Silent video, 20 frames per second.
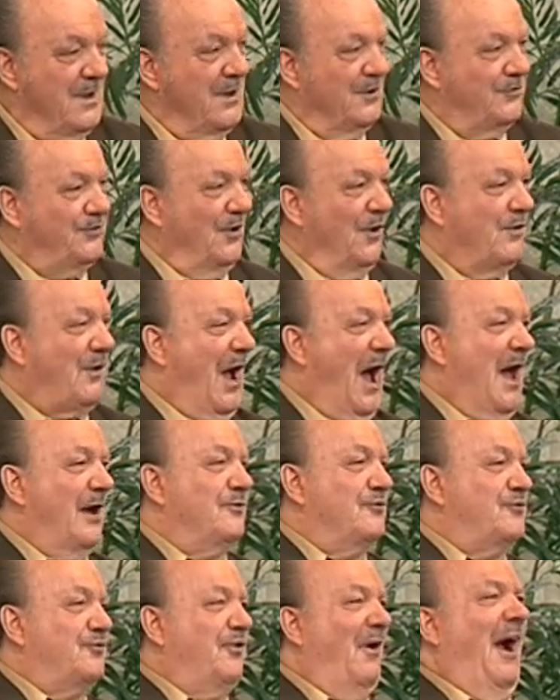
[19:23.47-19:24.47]
So,
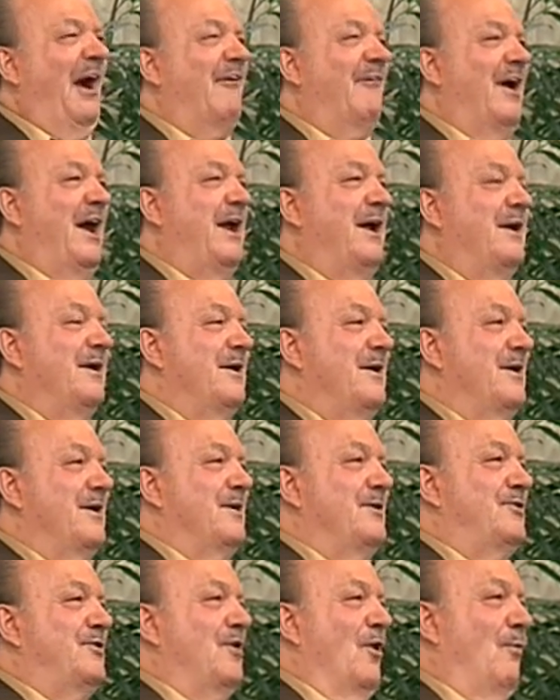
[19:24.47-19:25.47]
contrary
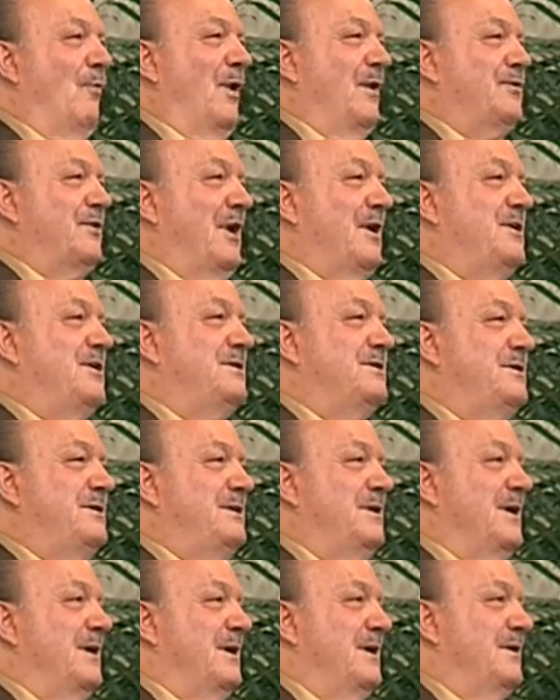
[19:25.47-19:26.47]
to what the
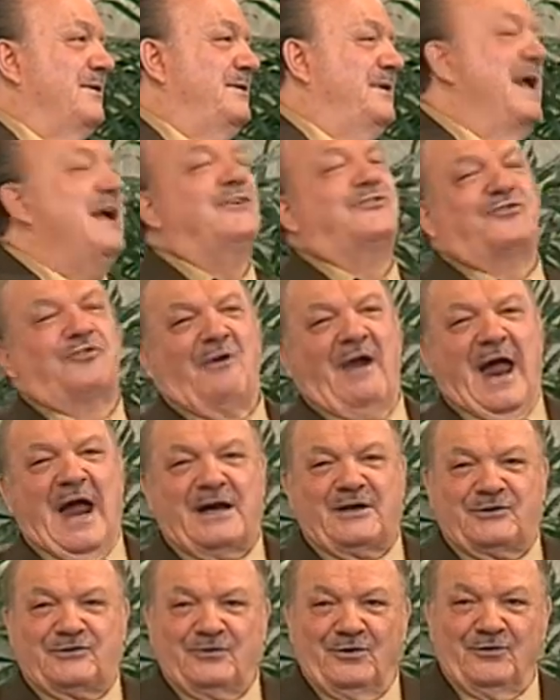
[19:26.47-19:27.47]

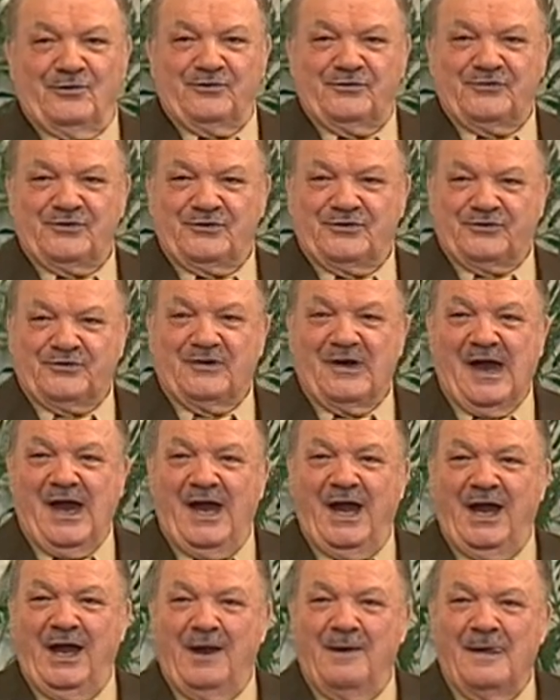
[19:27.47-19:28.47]
detractors
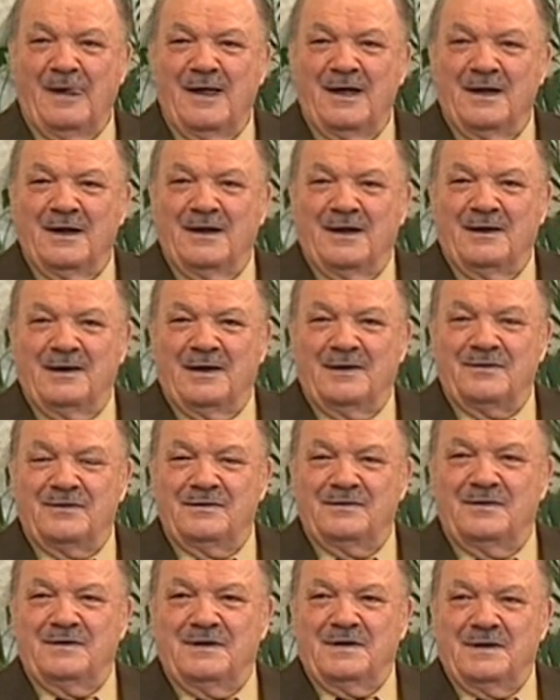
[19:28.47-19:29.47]
say,
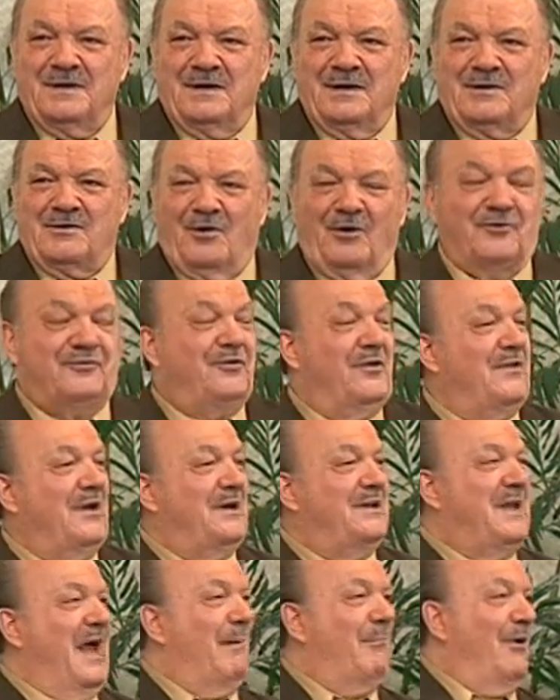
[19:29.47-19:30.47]
because the
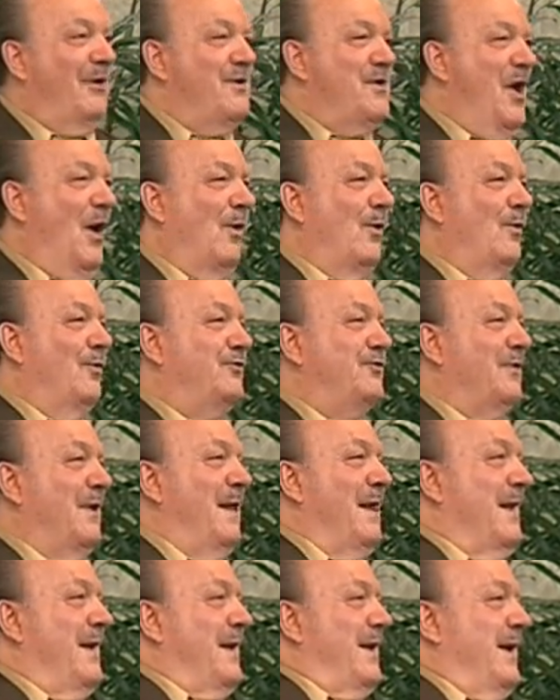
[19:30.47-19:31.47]
devil knows
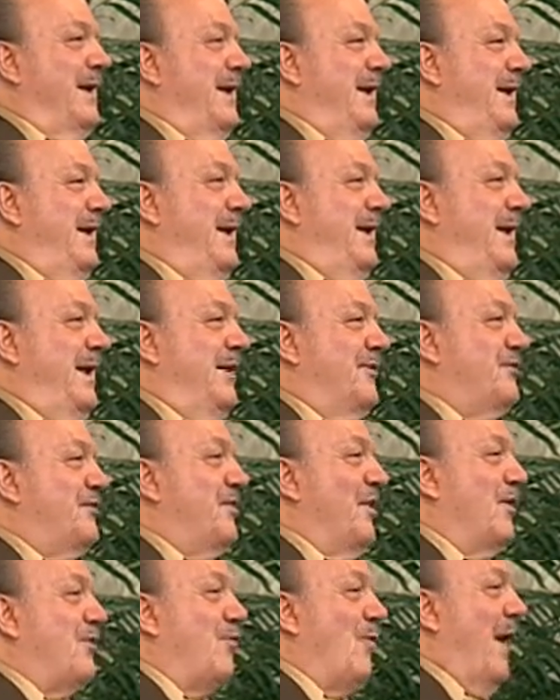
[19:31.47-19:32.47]
it's
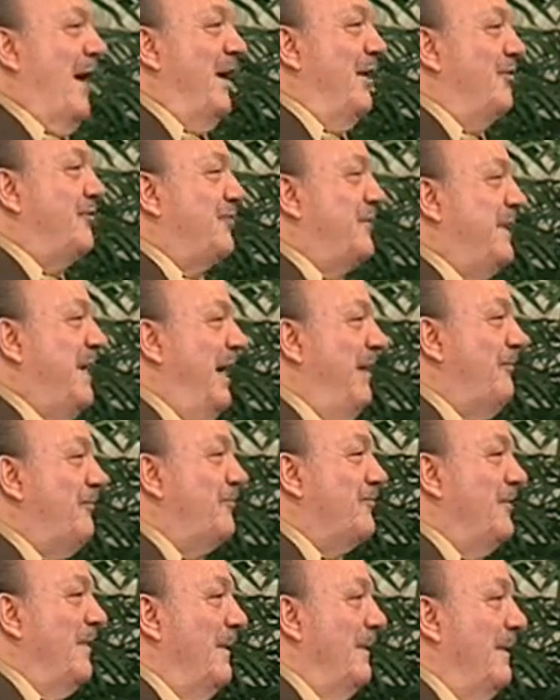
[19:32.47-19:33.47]
the greatest
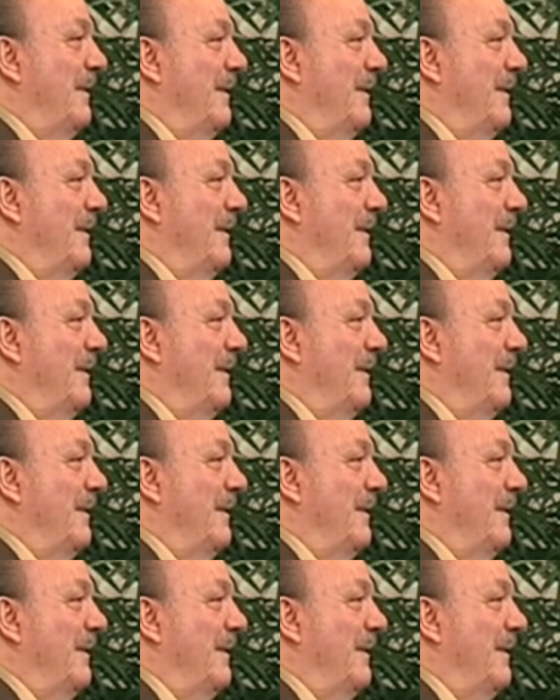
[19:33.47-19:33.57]
gift